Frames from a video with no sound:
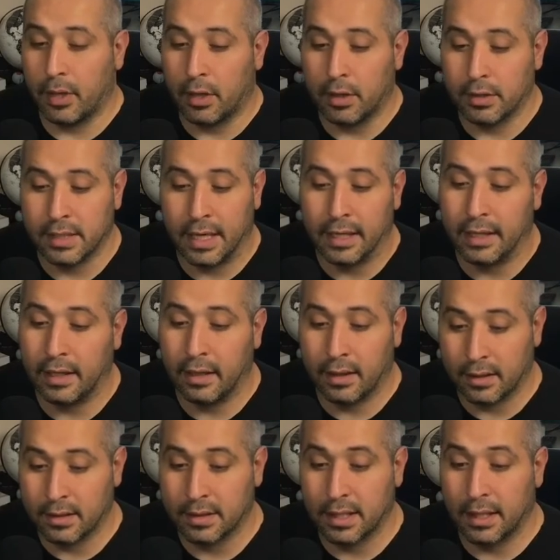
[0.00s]
are taking
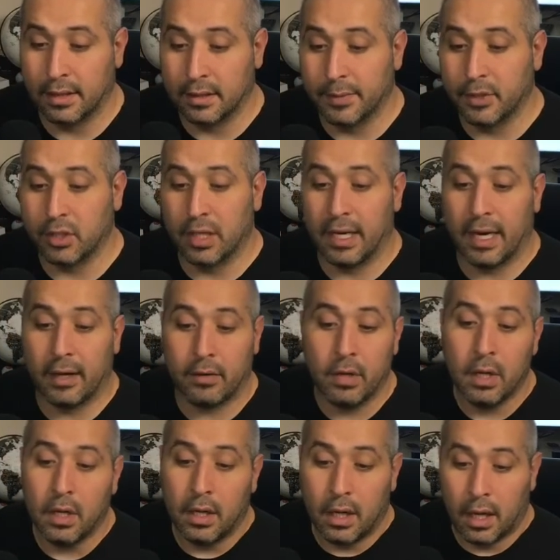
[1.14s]
this, and especially how
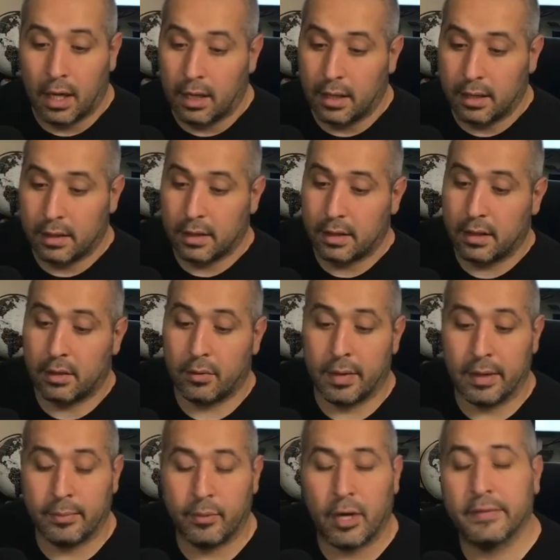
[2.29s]

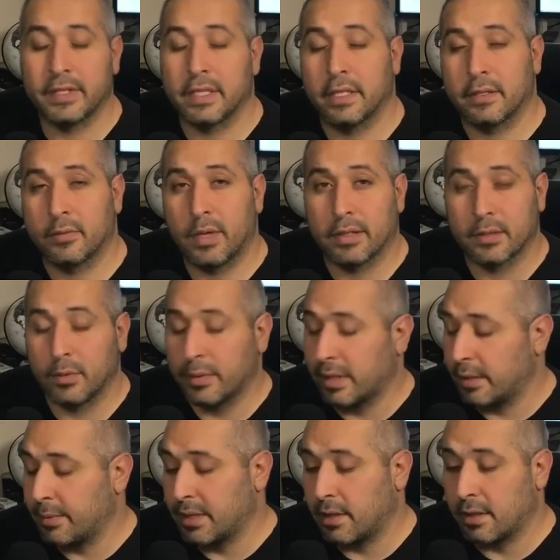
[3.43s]
around privacy as well. So we're going to
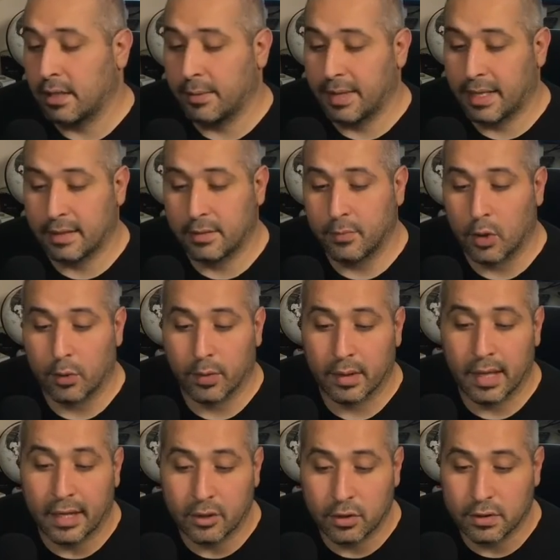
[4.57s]
be talking about that tomorrow with
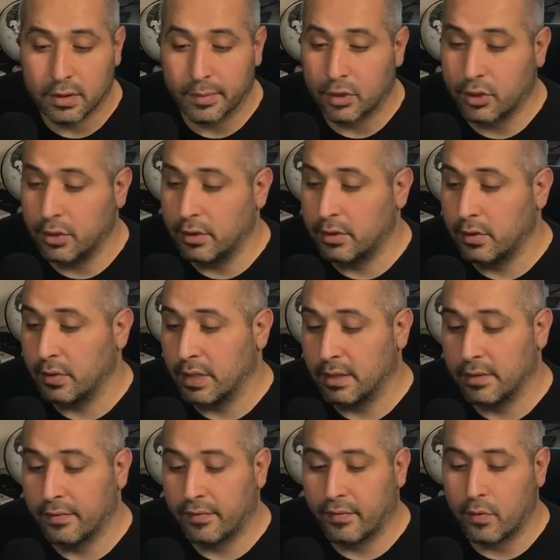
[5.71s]
Nigel, so make sure you tune in
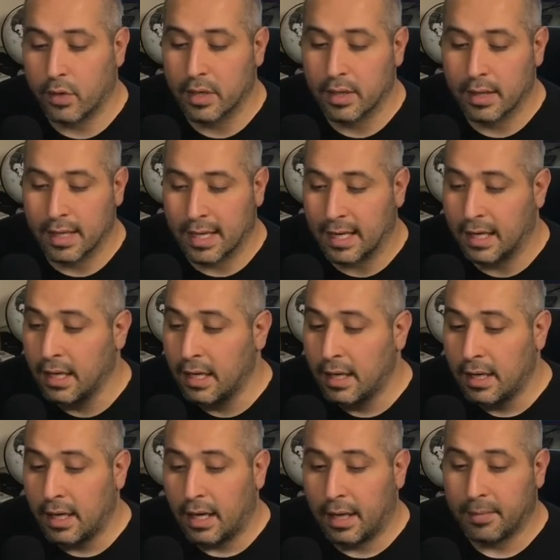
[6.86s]
for that.
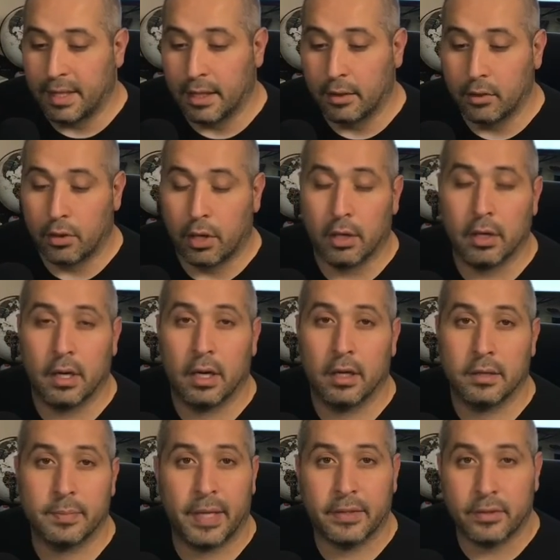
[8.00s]
Thank you to our
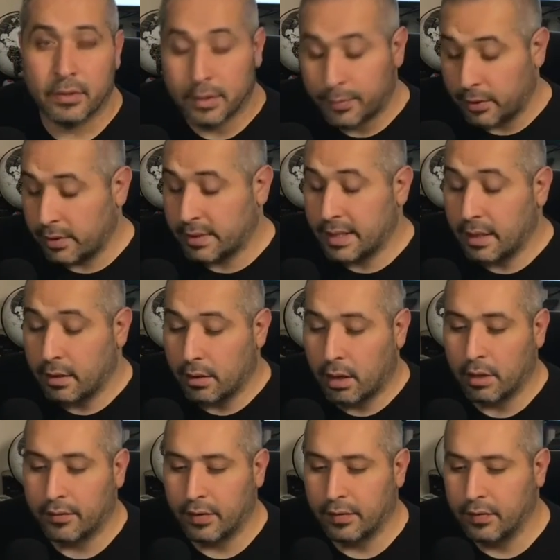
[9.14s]
sponsors, supporters. Thank you to all
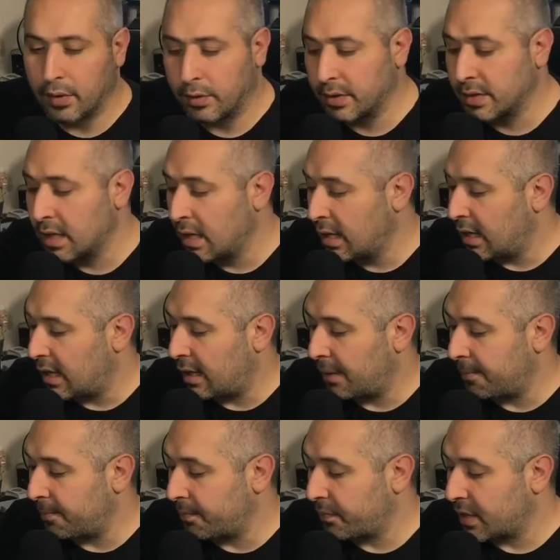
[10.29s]
of our viewers.
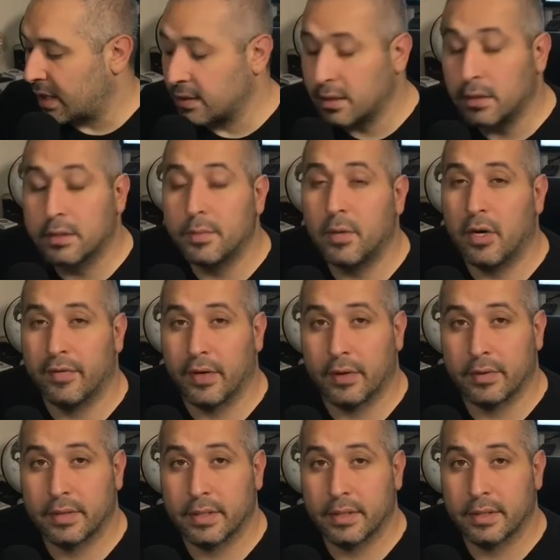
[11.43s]
Until tomorrow,
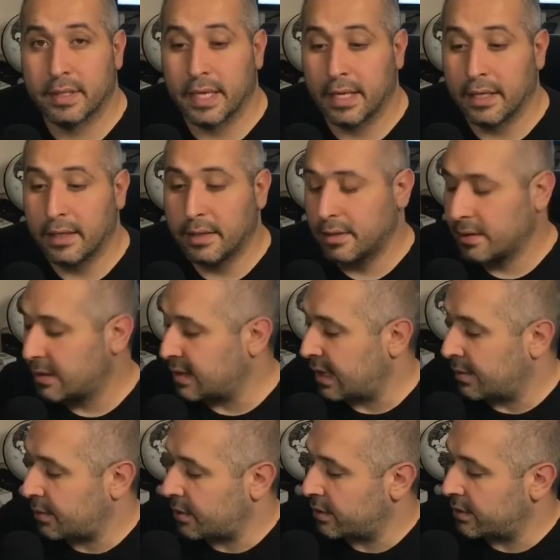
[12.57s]
folks, stay
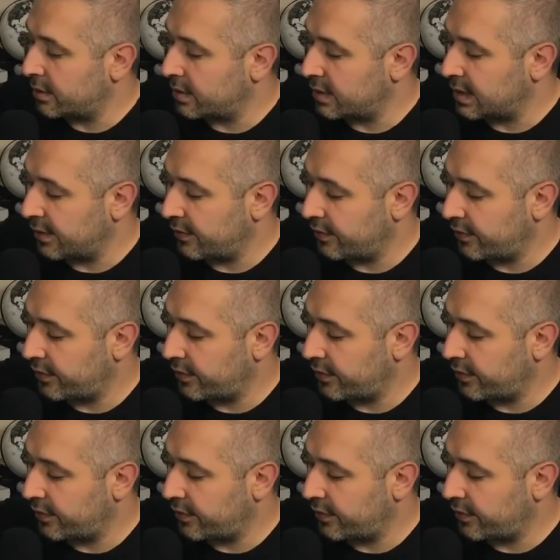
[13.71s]
cyber safe.